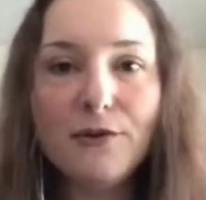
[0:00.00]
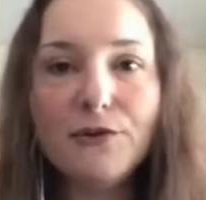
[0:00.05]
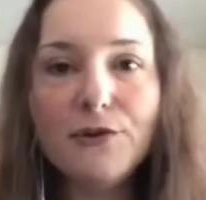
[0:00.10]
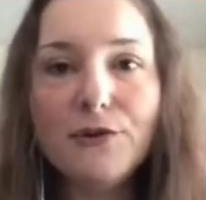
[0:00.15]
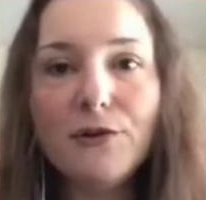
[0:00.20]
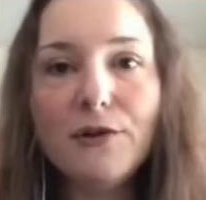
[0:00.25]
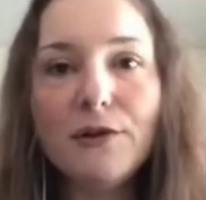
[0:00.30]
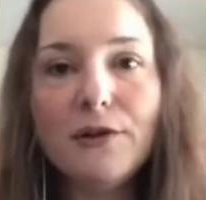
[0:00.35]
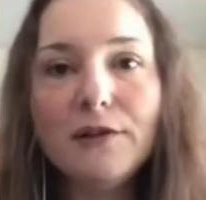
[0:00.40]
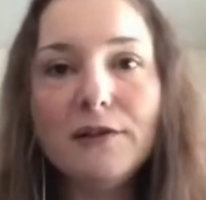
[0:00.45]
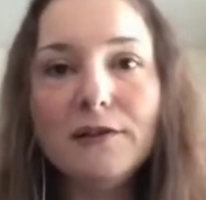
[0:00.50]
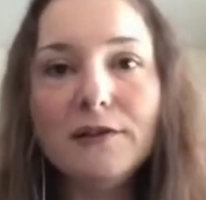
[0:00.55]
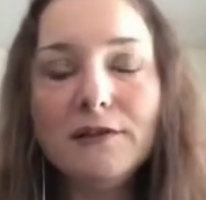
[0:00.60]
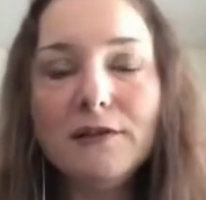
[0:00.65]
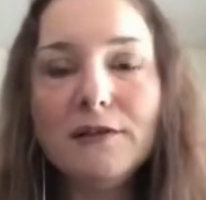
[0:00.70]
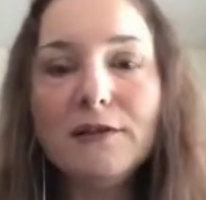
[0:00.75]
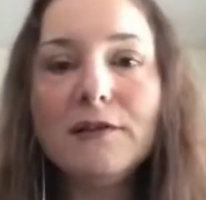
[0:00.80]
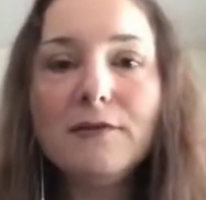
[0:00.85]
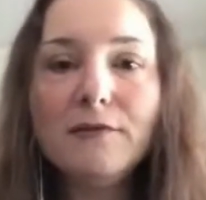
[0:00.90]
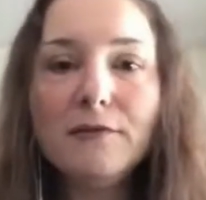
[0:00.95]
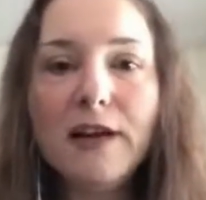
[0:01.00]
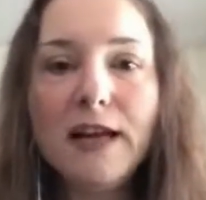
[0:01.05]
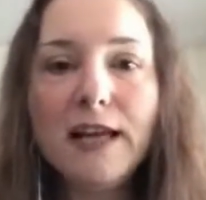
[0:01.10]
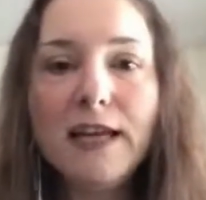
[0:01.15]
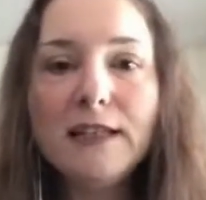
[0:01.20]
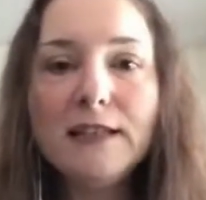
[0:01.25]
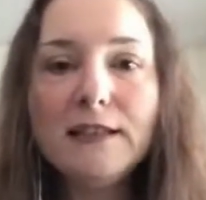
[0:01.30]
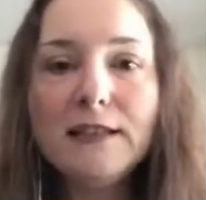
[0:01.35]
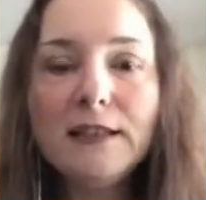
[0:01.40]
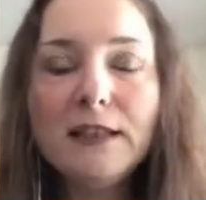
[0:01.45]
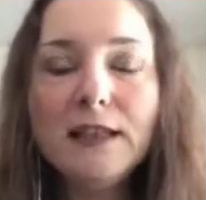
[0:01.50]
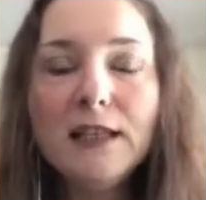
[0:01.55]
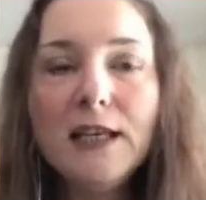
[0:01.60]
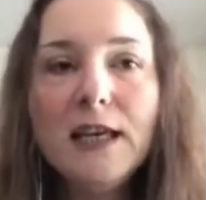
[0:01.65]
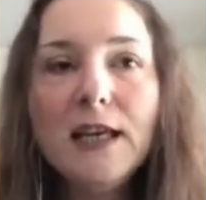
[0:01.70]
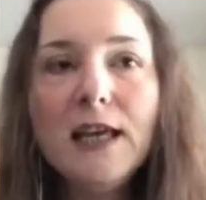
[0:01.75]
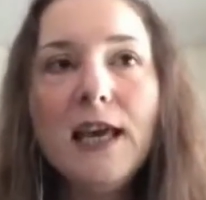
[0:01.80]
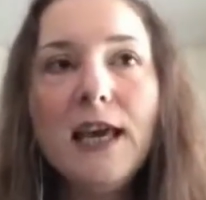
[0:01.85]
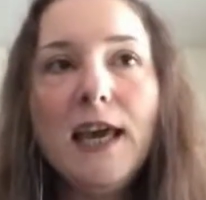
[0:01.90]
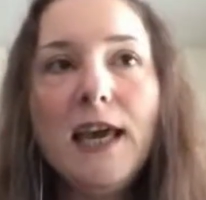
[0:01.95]
control, right?
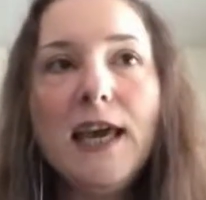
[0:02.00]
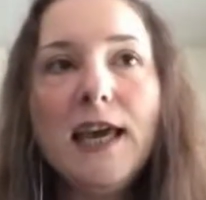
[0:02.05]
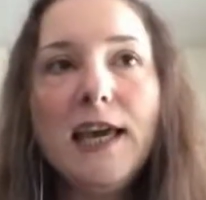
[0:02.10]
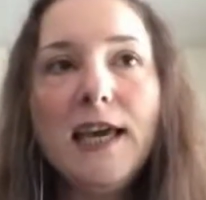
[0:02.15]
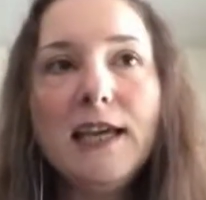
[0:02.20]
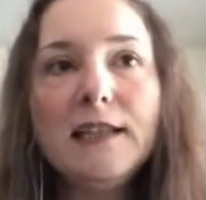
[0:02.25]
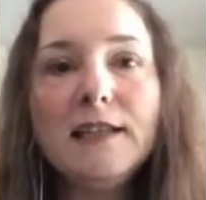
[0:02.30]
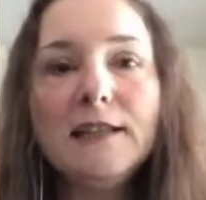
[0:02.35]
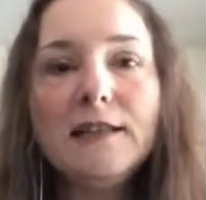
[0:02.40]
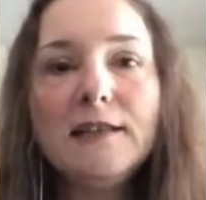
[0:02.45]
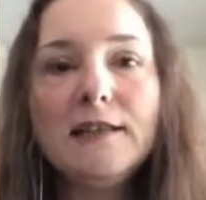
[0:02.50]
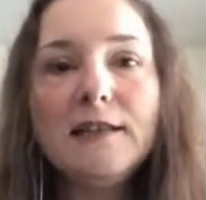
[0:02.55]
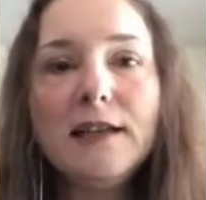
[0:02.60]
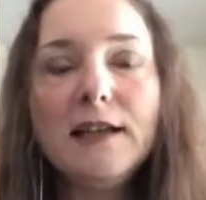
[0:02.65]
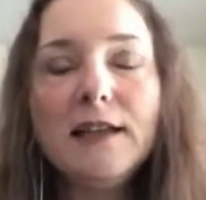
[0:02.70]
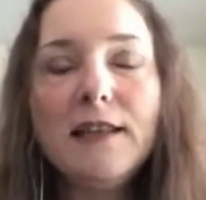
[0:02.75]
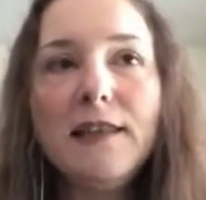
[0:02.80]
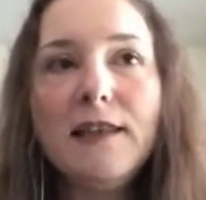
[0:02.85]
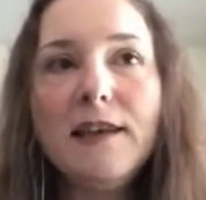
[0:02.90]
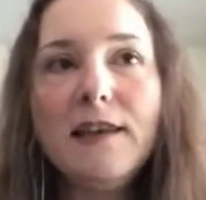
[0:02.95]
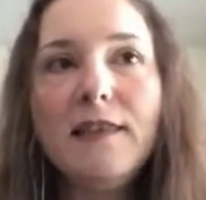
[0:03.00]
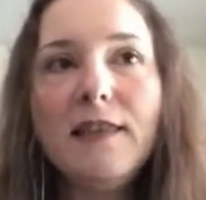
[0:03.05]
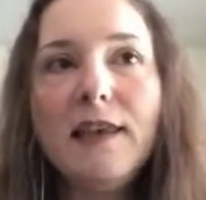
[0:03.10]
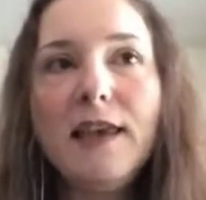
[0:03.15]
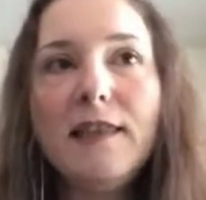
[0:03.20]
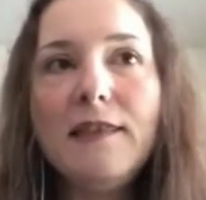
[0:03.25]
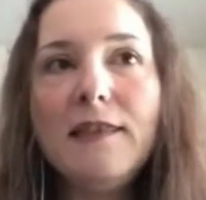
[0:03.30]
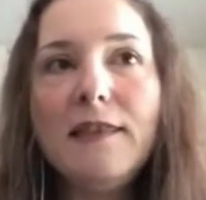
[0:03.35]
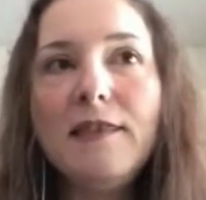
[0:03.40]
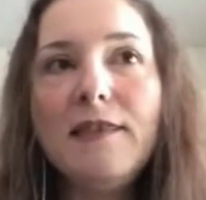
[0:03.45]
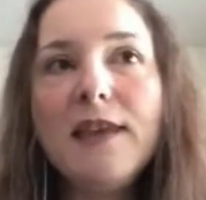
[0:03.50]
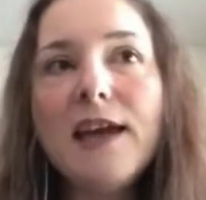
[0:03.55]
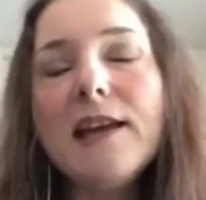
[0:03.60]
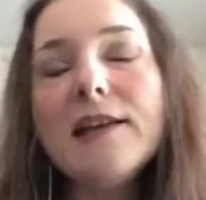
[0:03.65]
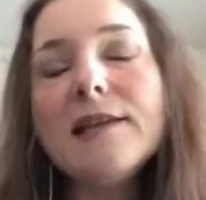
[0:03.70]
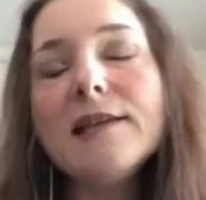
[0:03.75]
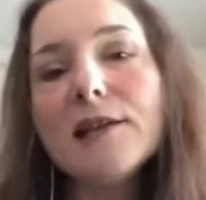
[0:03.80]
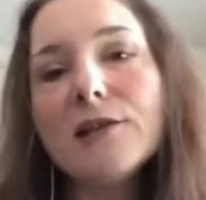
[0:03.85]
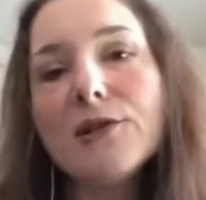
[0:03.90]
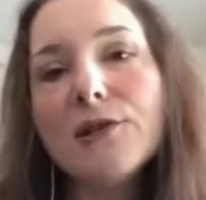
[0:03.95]
And that
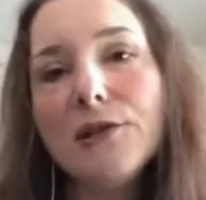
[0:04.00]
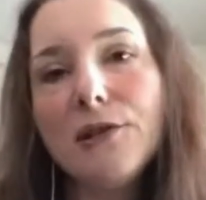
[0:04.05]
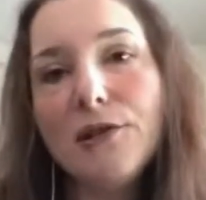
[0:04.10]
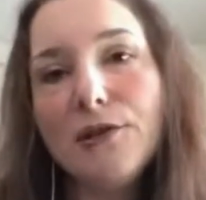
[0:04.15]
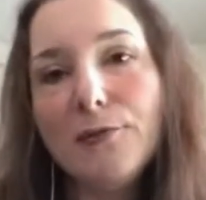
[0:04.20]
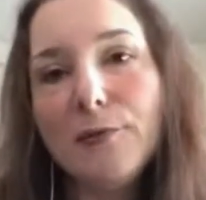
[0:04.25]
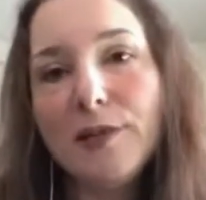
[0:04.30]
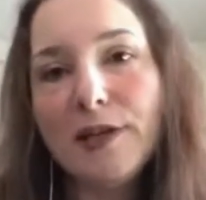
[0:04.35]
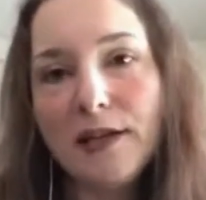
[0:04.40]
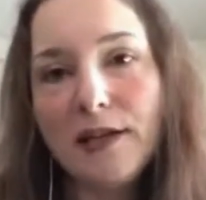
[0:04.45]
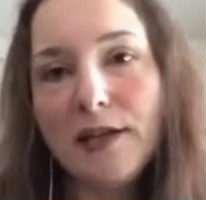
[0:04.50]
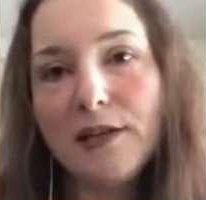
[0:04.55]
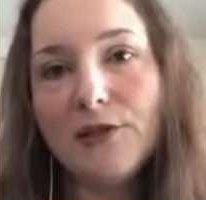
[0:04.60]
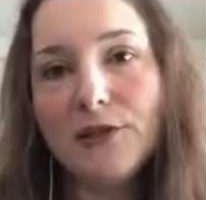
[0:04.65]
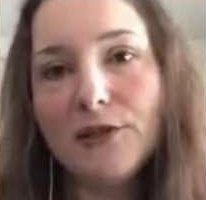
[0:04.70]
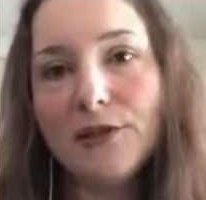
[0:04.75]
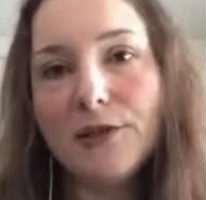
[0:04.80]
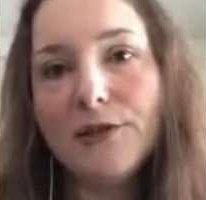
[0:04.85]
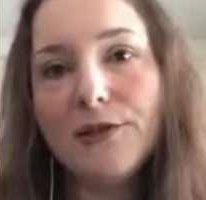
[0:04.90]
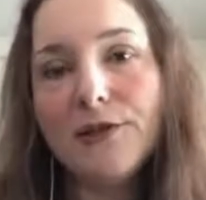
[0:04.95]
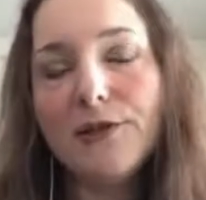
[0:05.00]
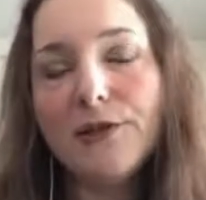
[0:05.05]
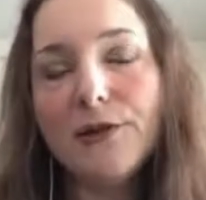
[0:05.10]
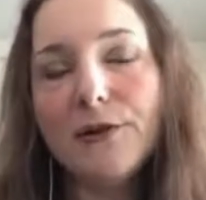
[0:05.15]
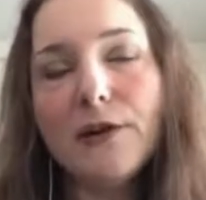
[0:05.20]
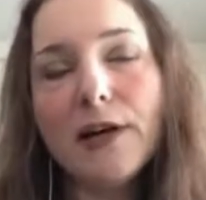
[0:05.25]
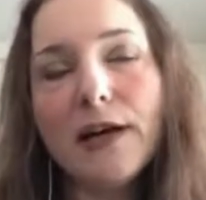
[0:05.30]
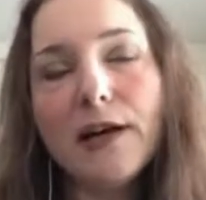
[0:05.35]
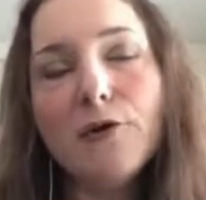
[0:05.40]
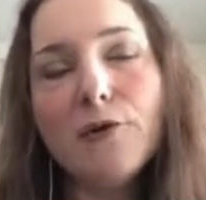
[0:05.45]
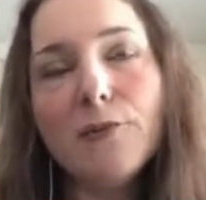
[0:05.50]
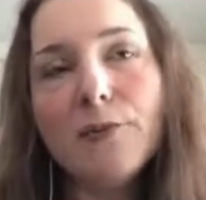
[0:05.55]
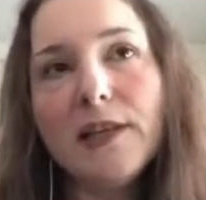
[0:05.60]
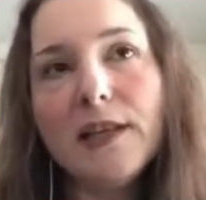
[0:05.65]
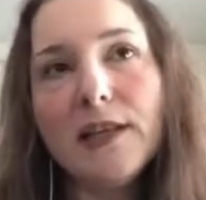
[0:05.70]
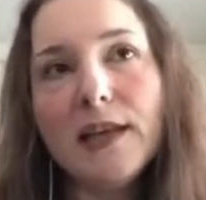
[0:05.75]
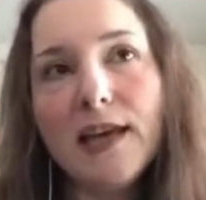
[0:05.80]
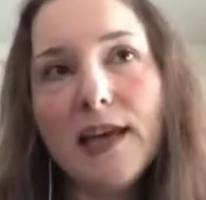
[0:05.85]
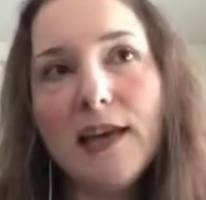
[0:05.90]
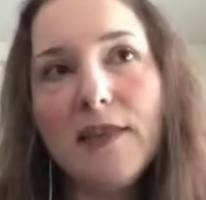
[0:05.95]
is actually human nature. So I
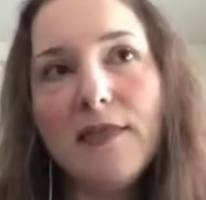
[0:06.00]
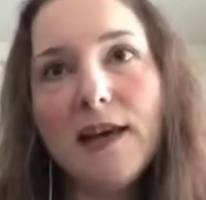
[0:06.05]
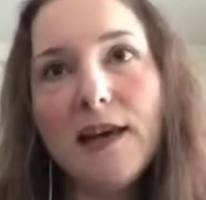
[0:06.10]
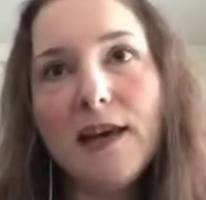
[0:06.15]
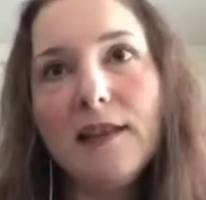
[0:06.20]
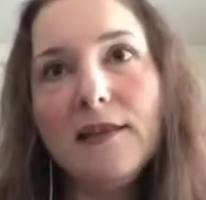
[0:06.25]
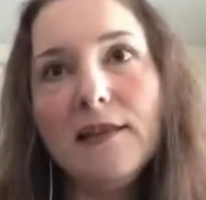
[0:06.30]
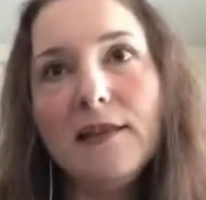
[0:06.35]
completely get that.